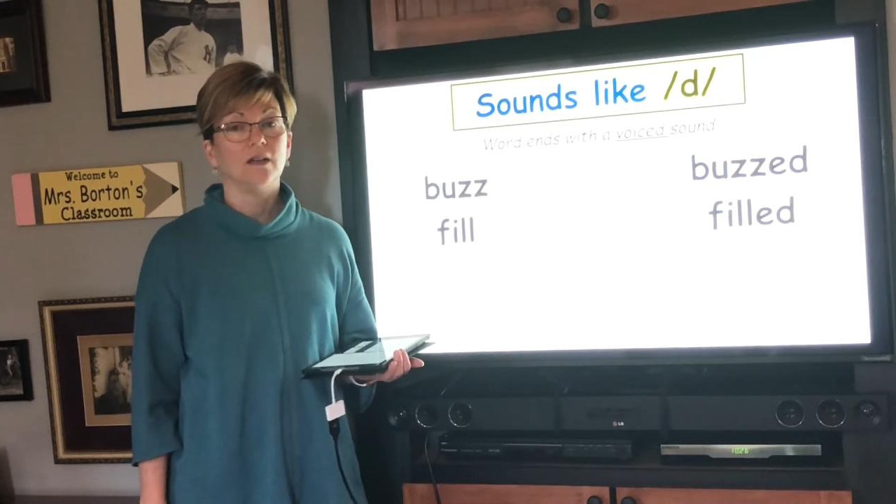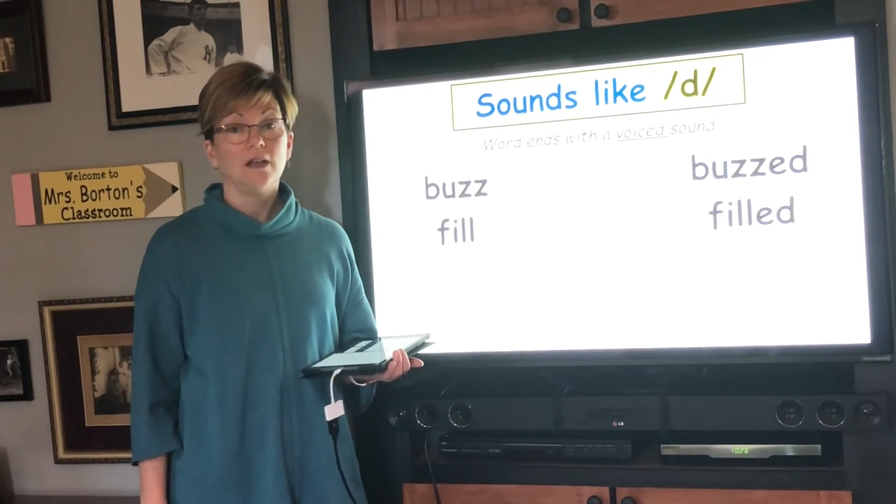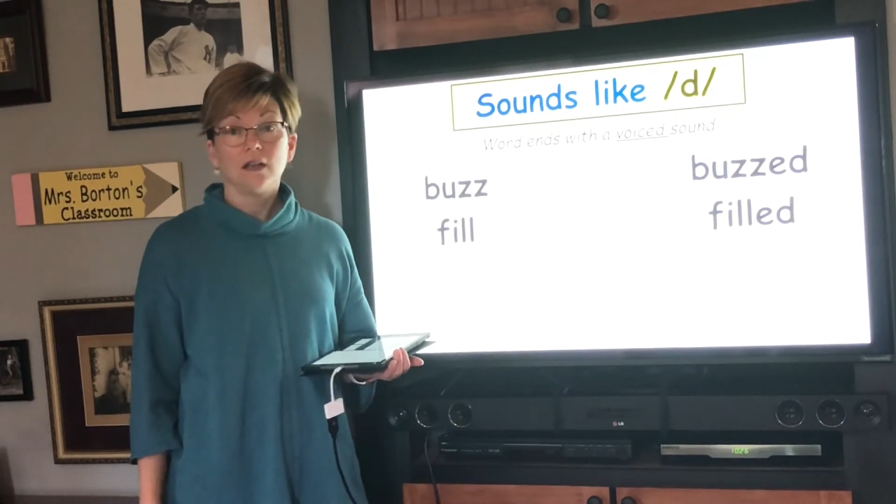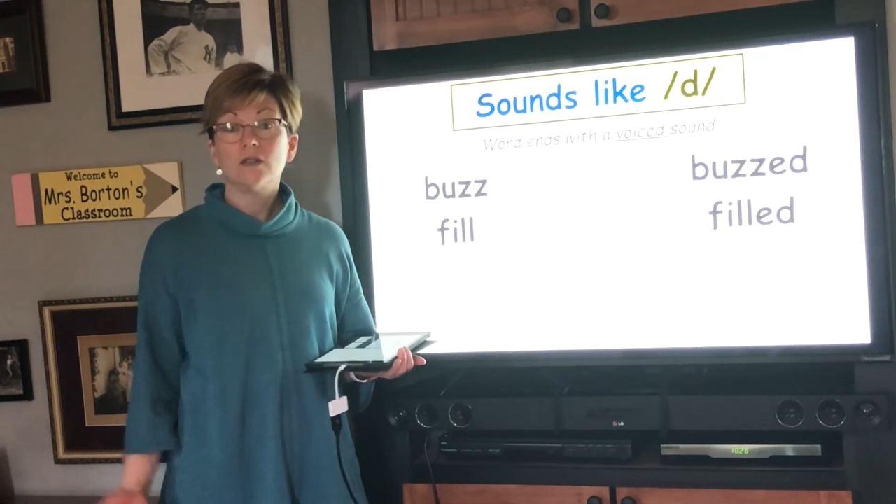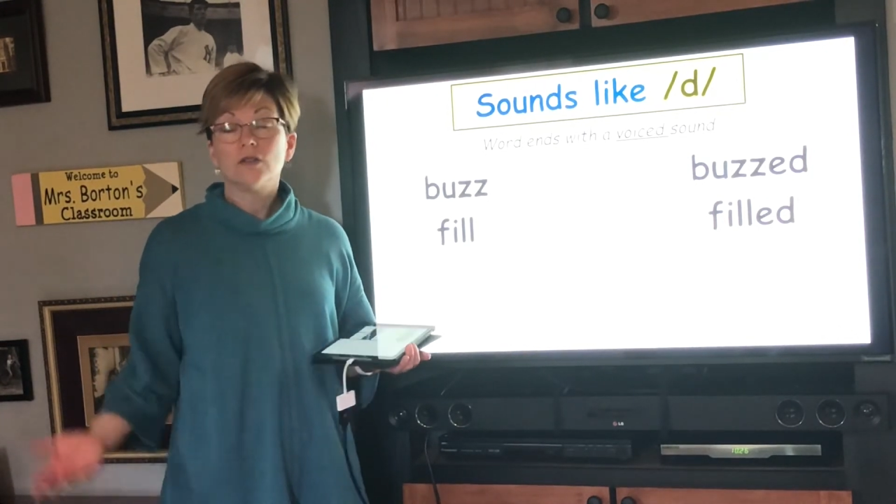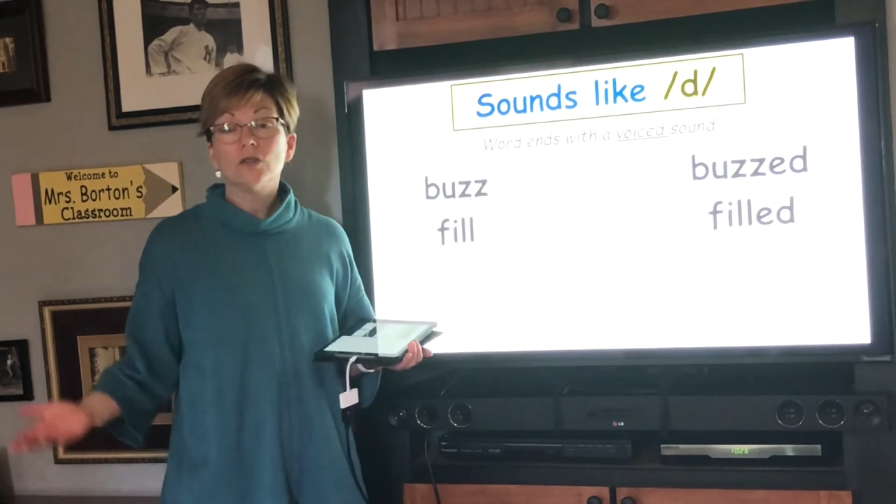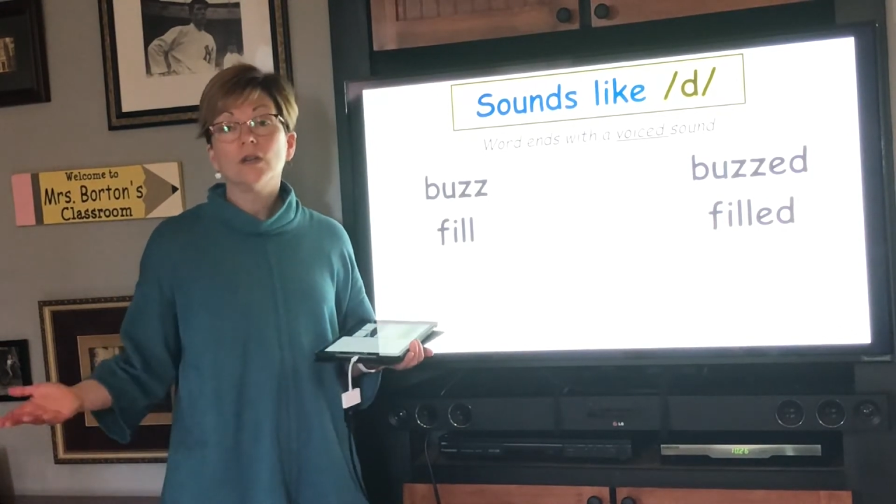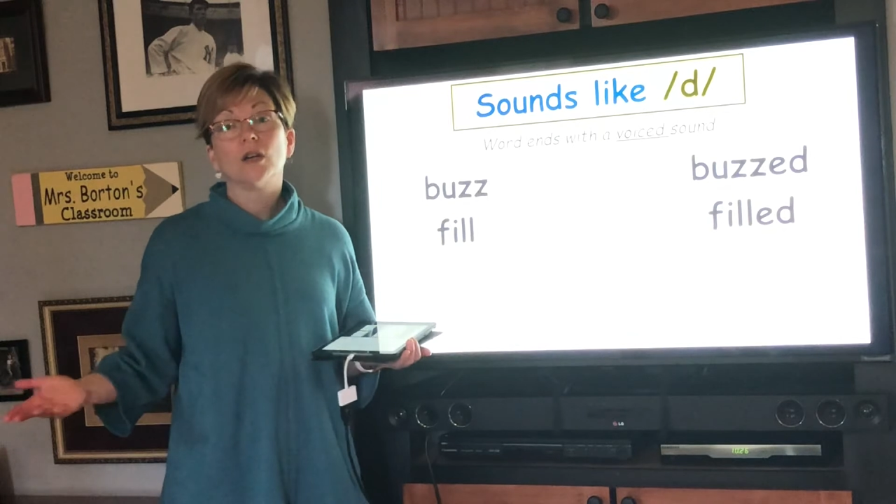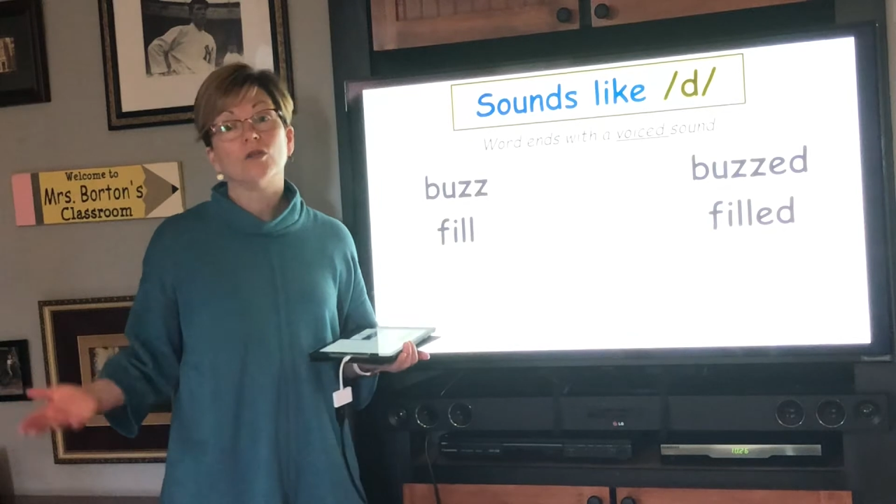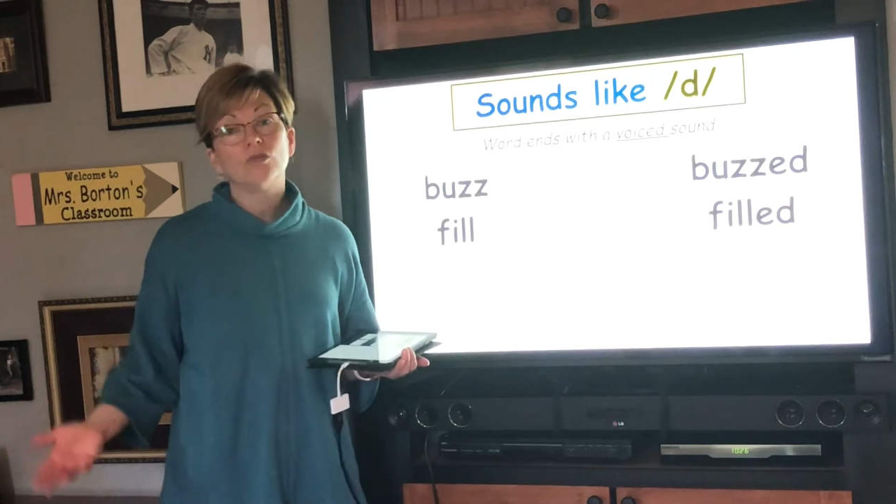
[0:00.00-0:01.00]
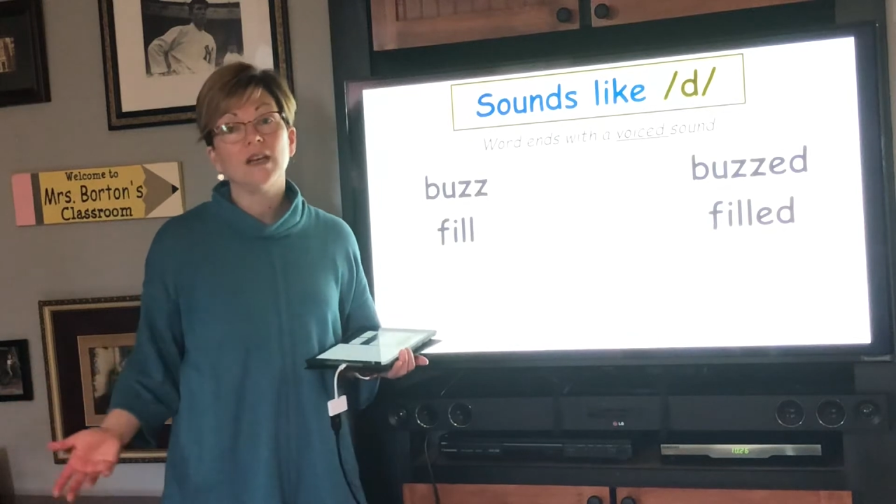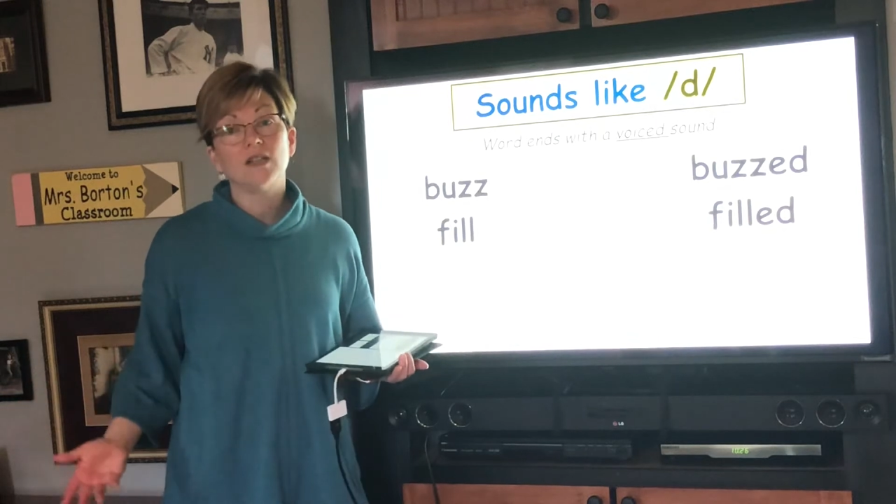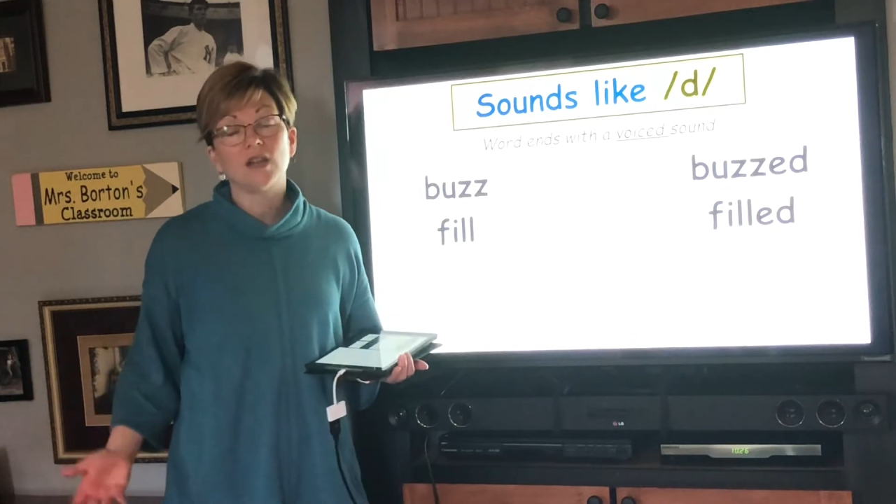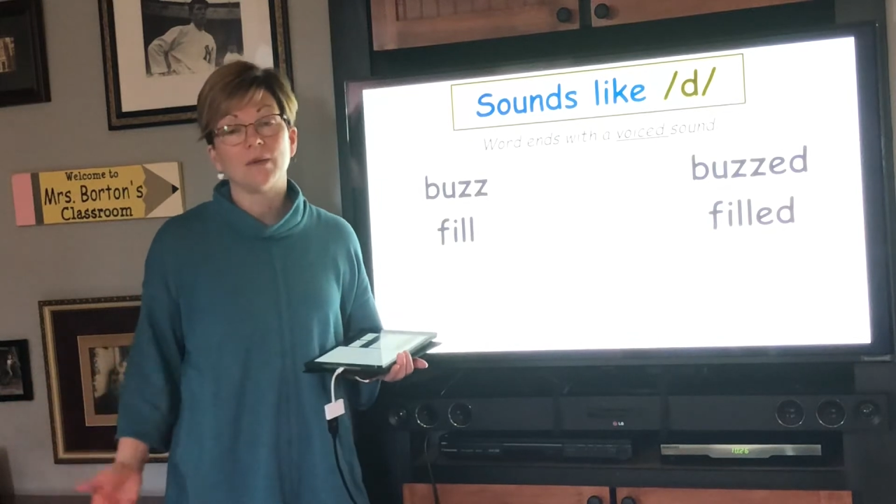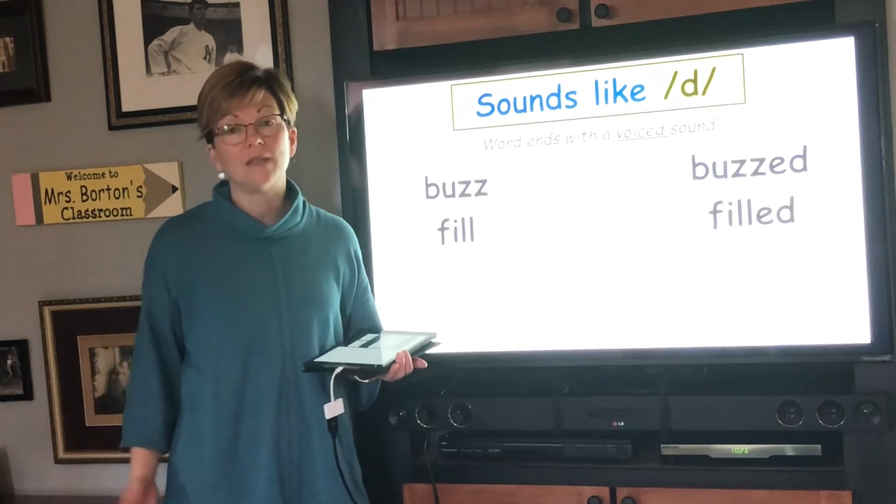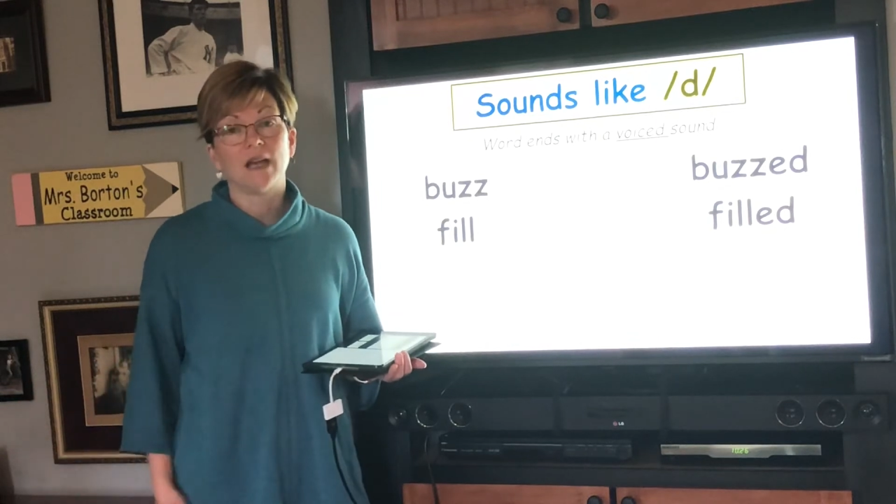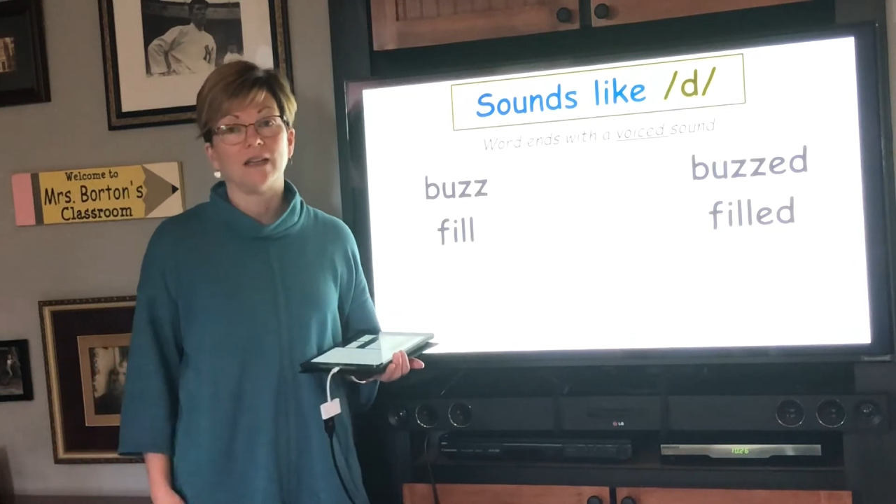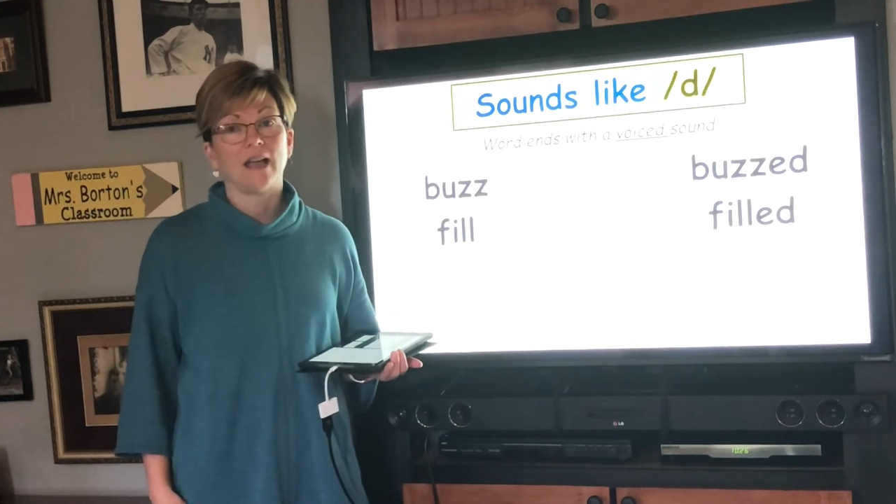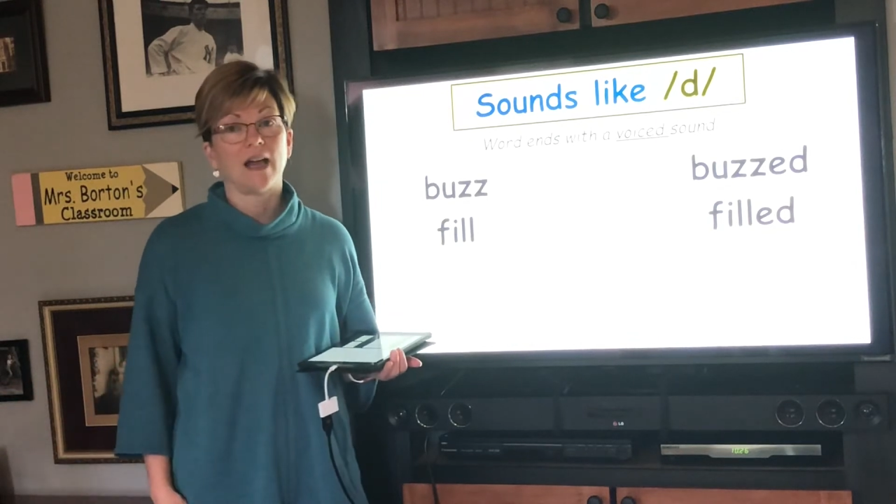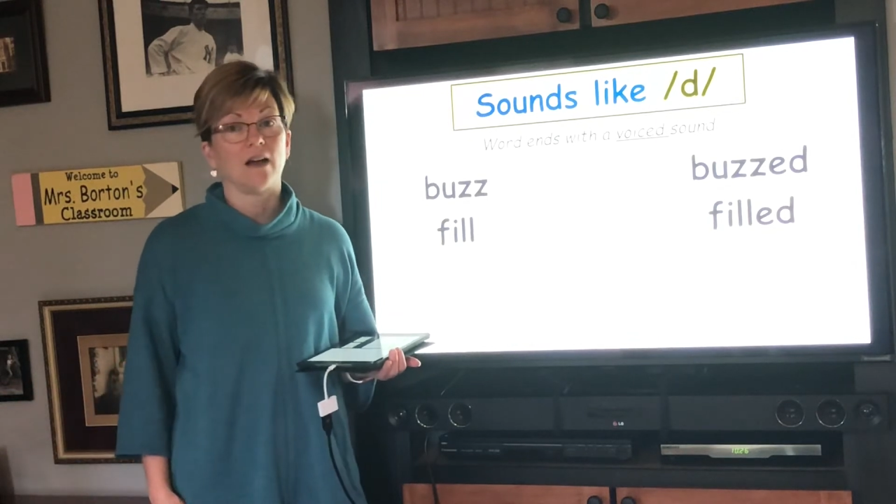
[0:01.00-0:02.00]
because they're doing a great job
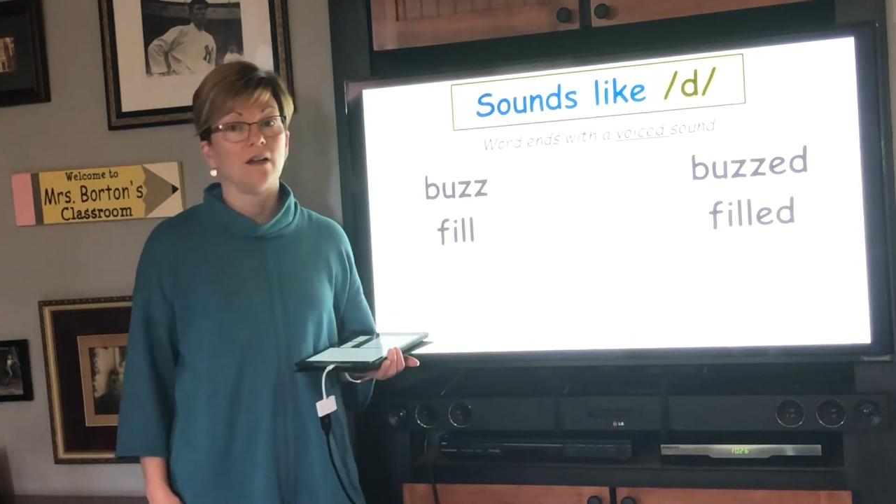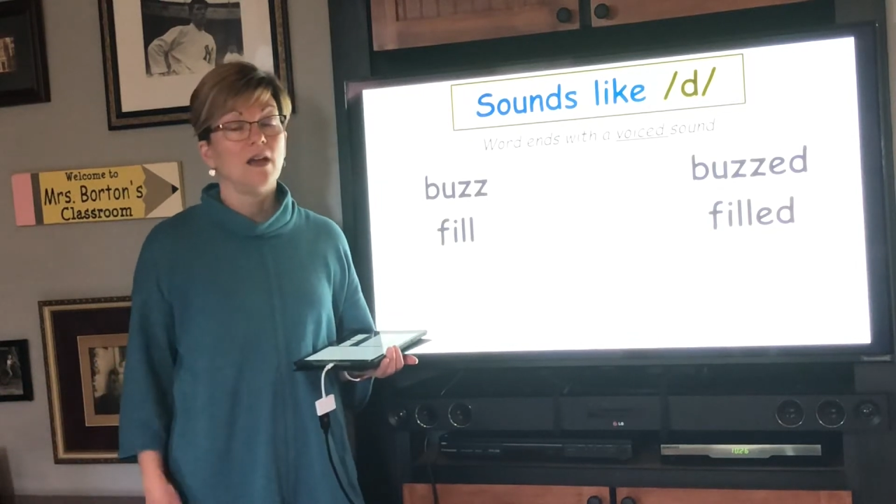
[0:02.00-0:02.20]
sounding out.